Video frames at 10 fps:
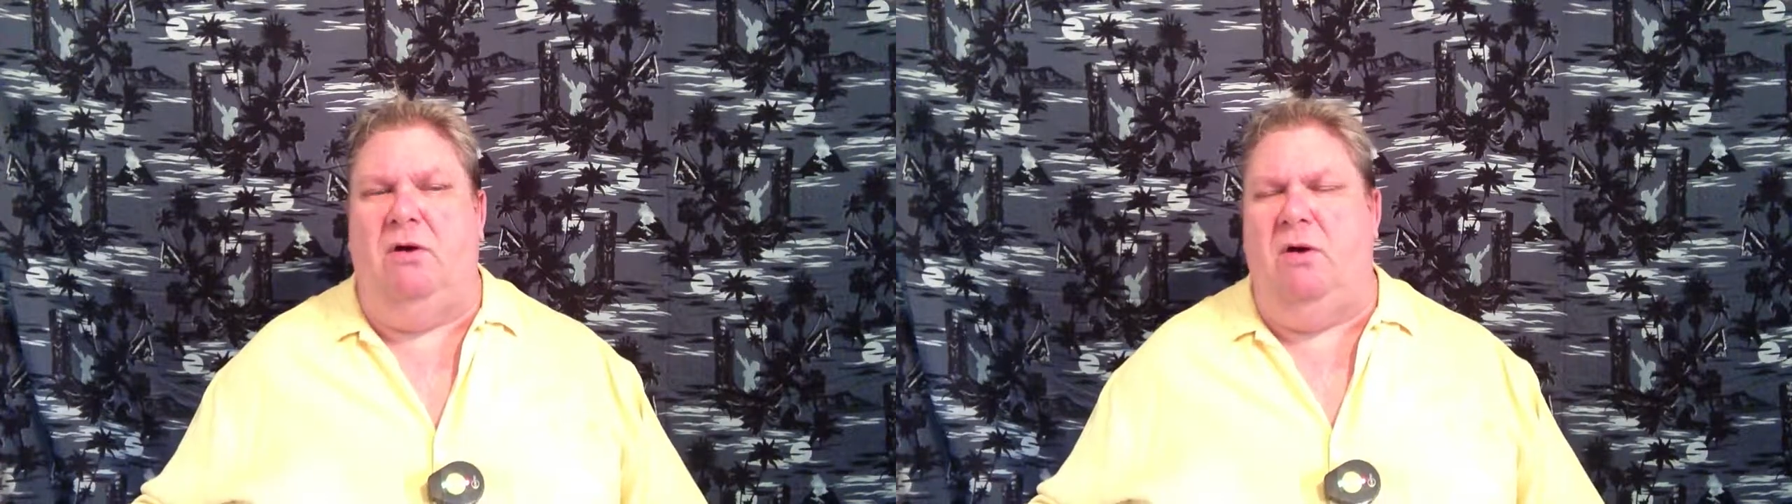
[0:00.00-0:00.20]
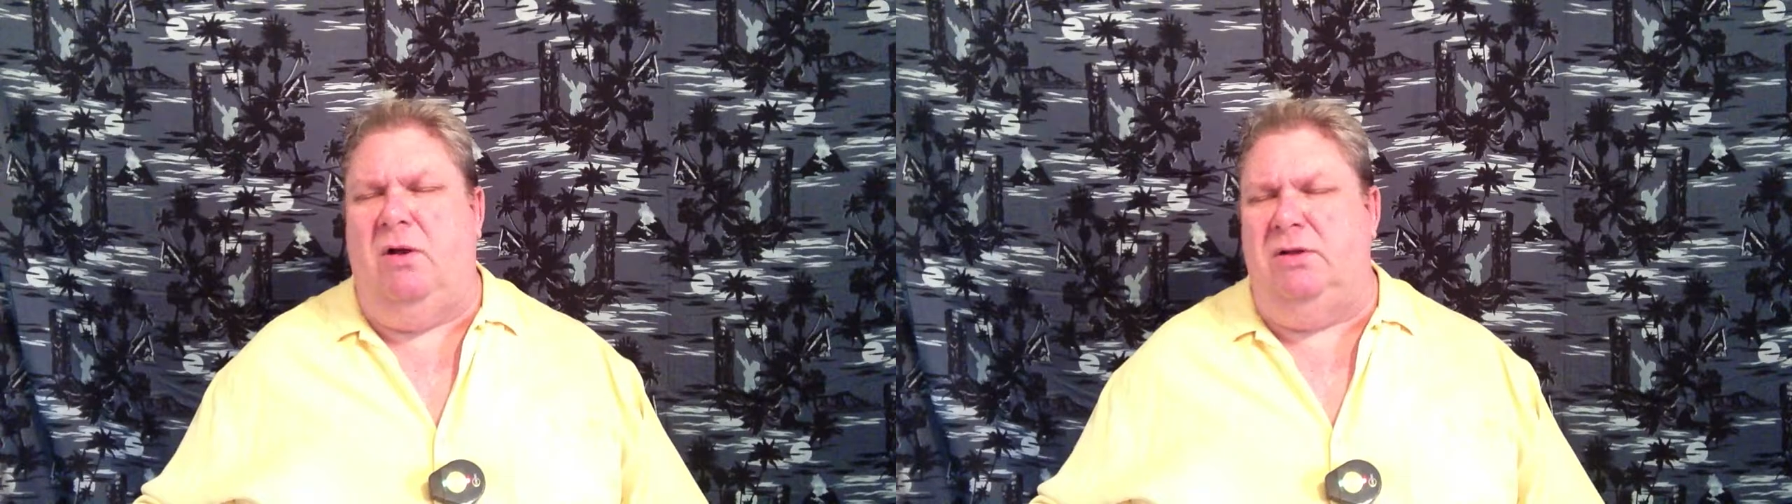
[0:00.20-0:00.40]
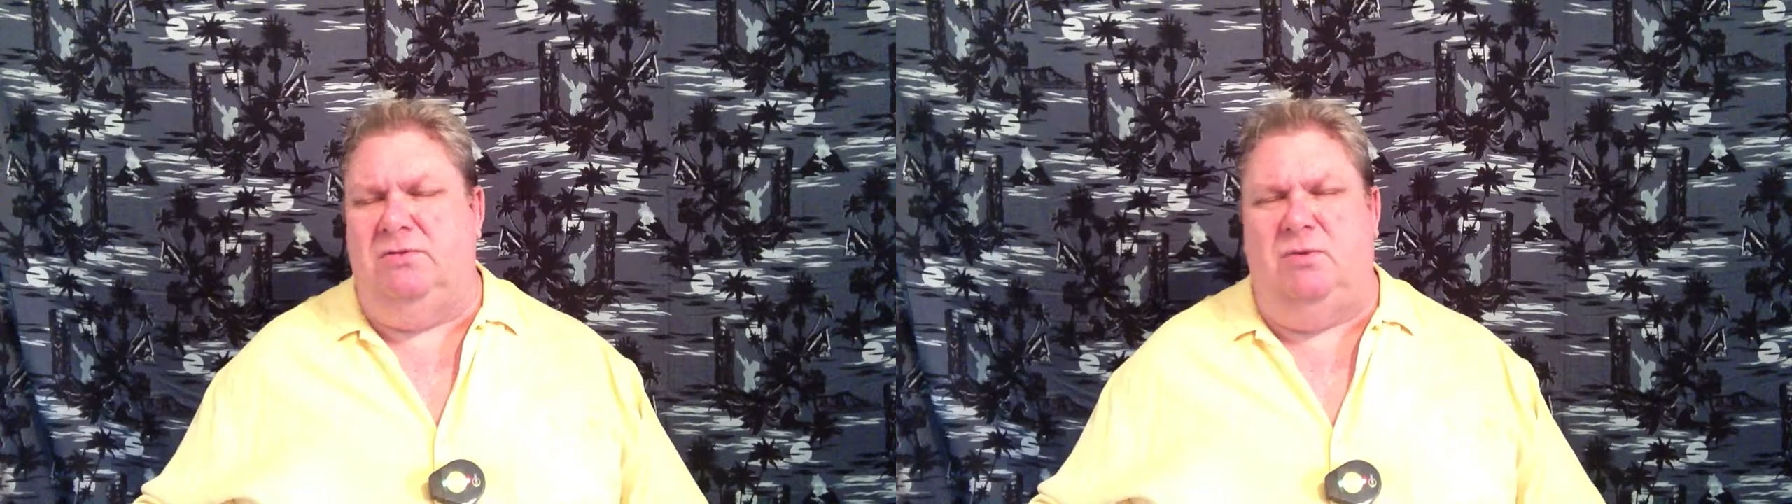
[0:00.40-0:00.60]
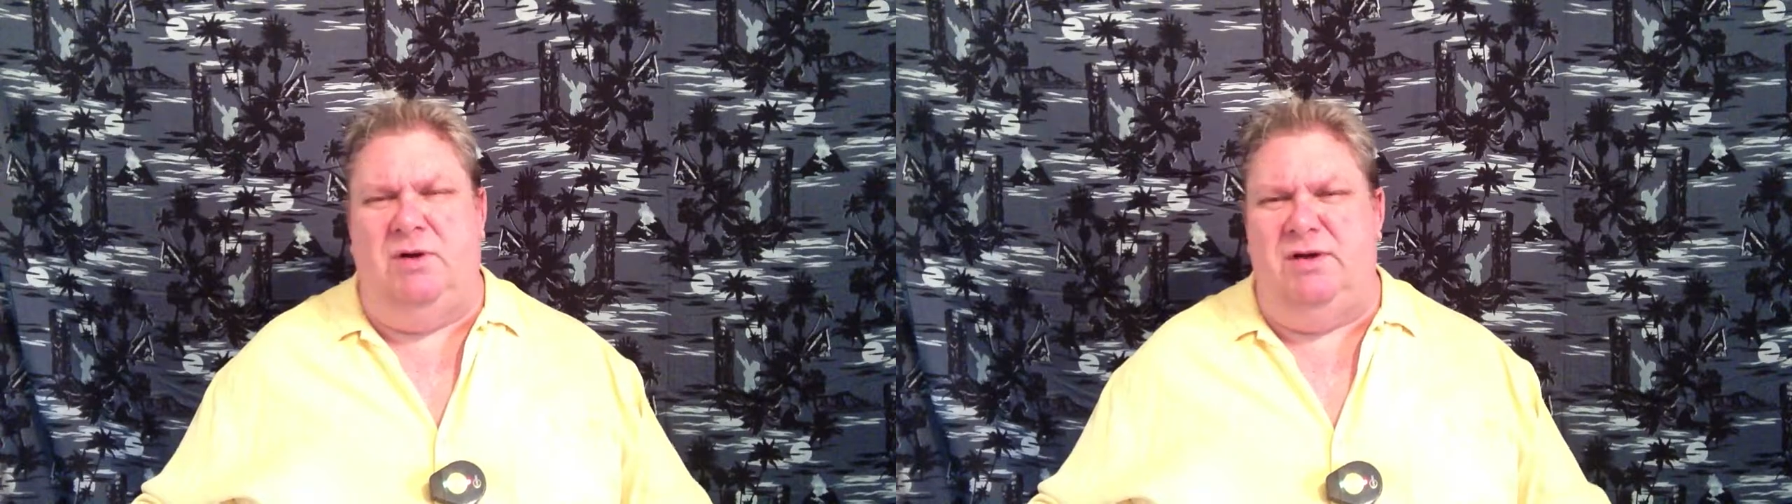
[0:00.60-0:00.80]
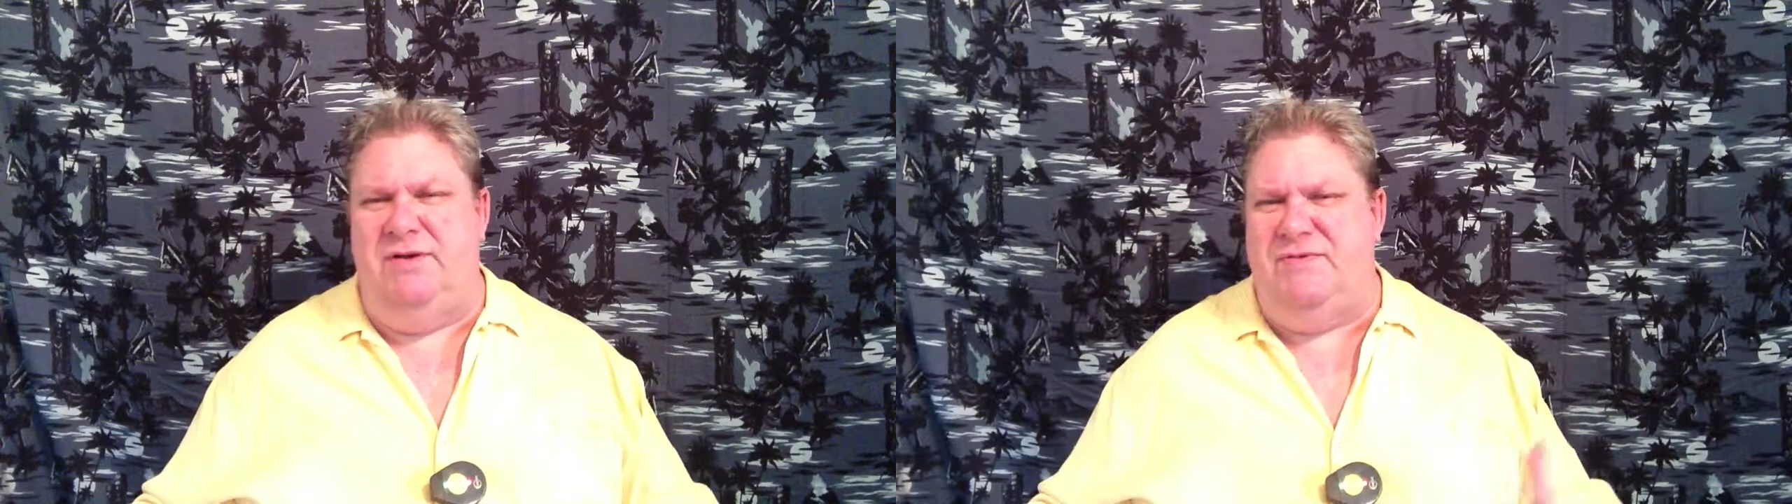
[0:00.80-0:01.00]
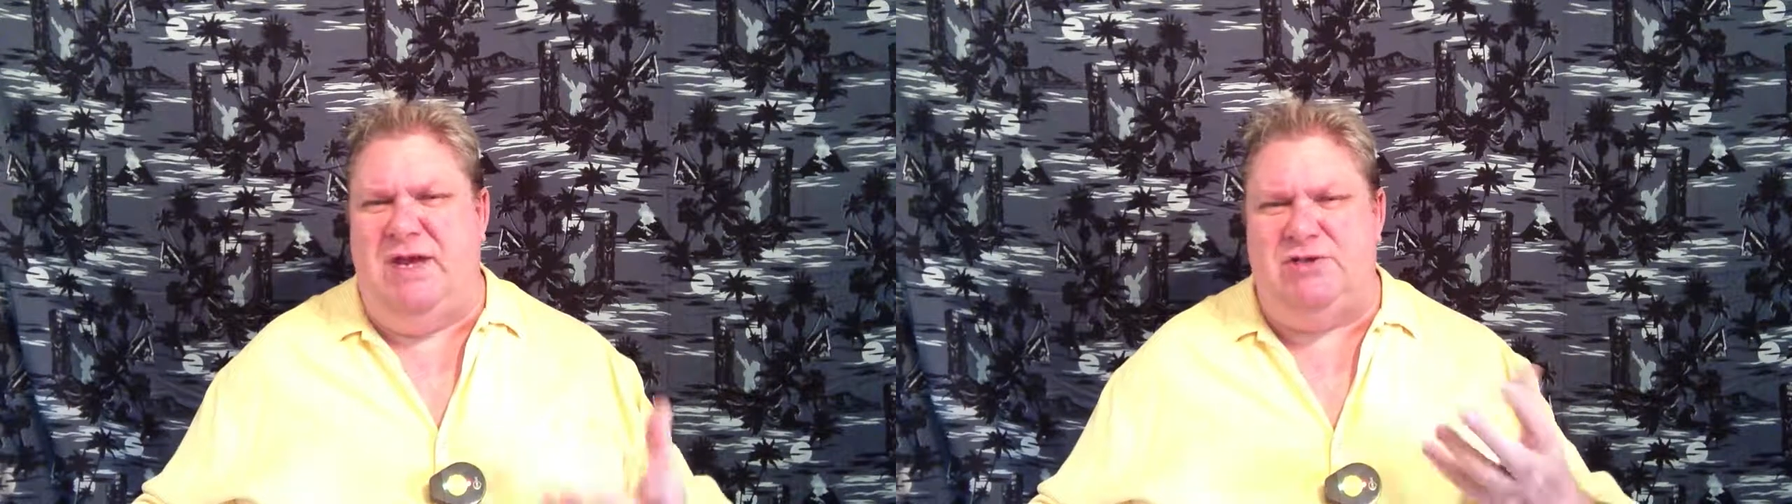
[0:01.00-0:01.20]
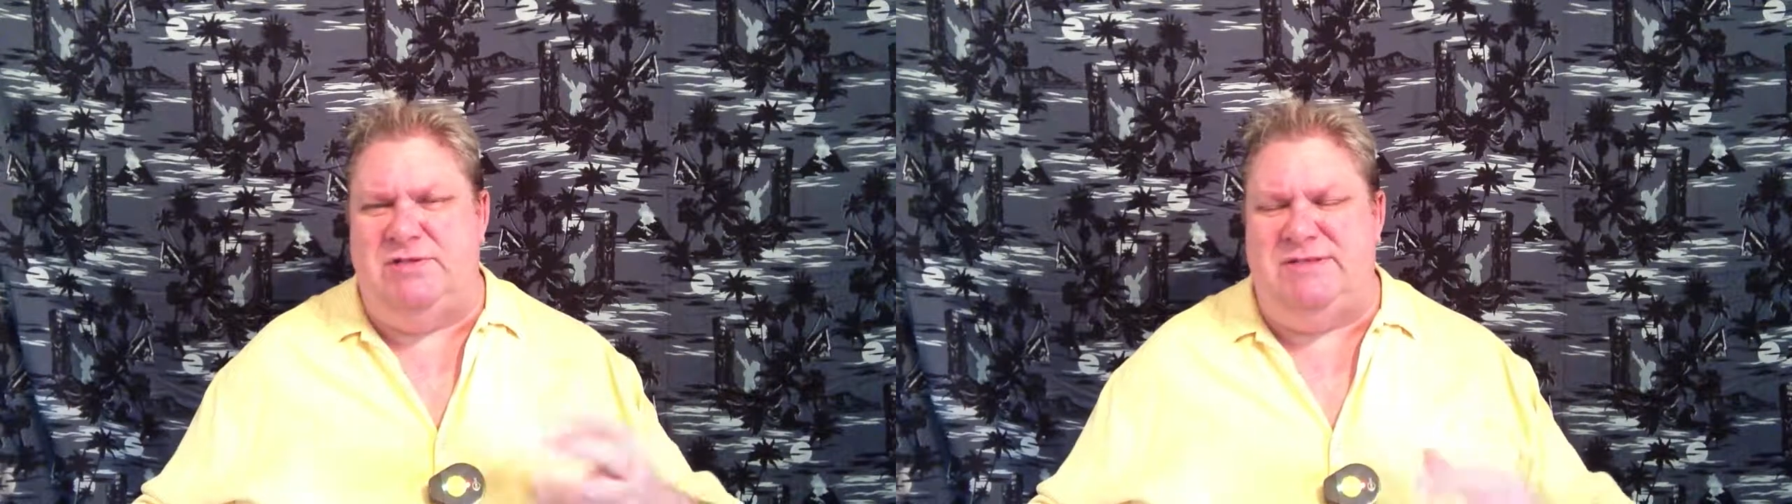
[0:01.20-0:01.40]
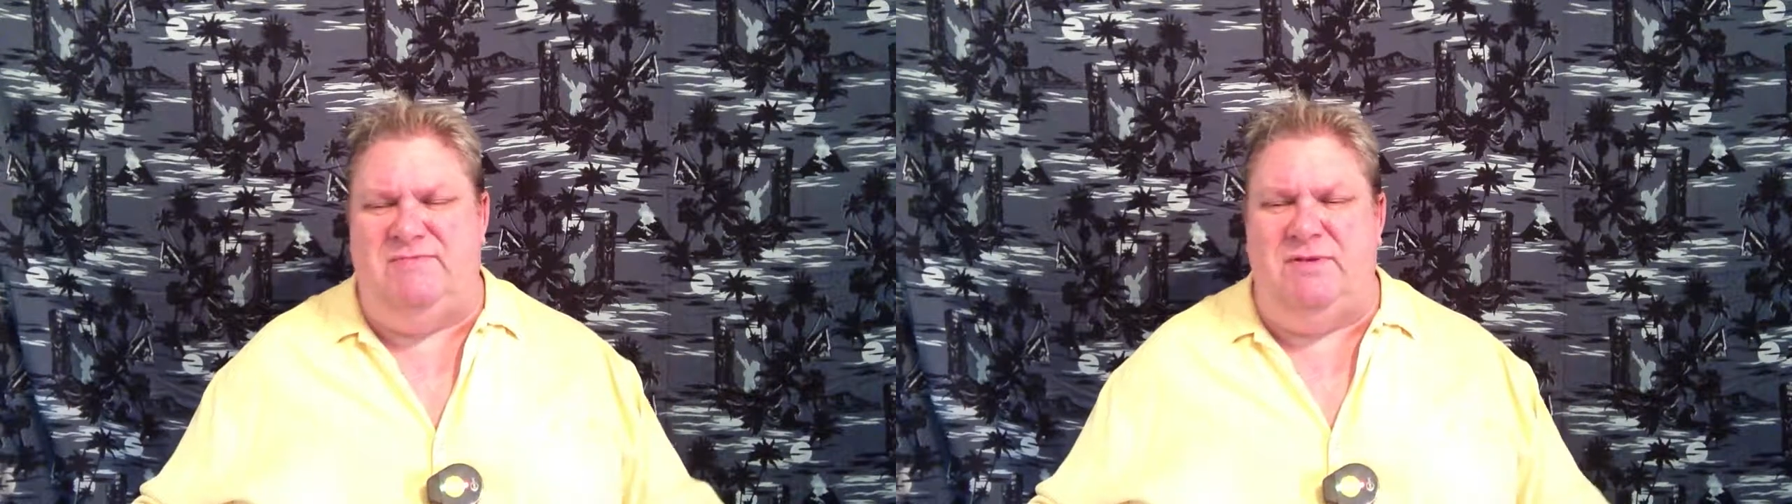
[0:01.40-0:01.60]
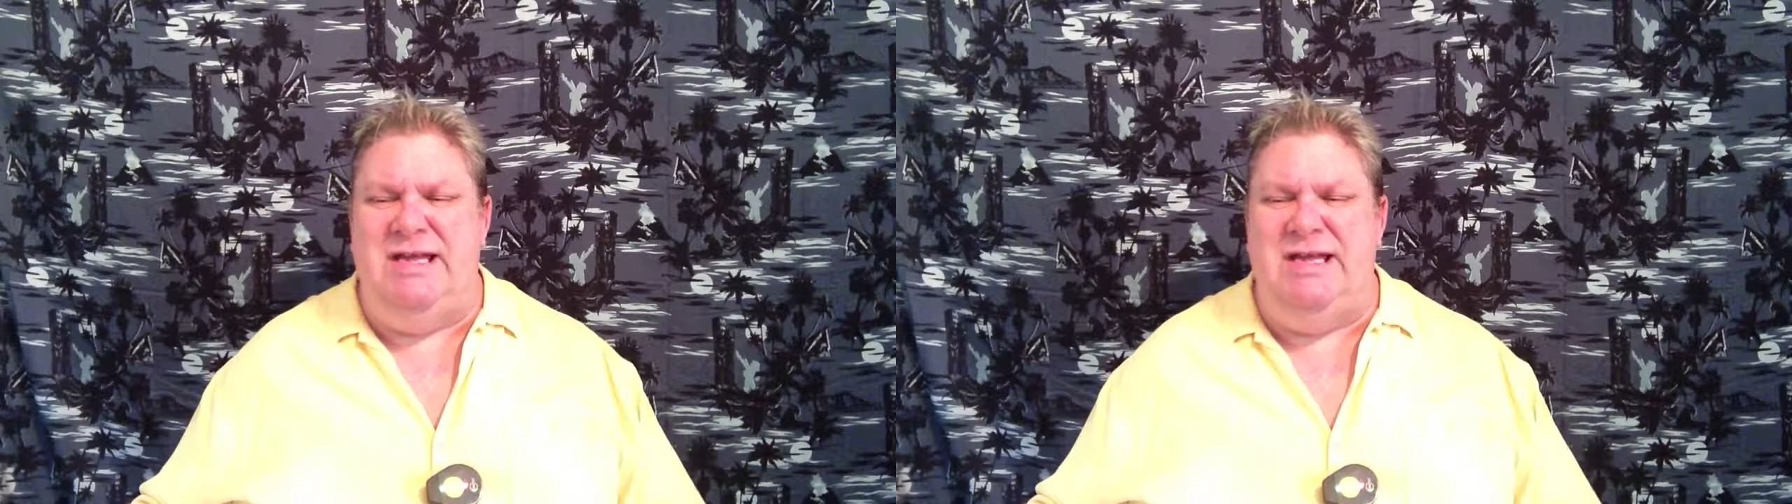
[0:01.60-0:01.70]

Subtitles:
All organizations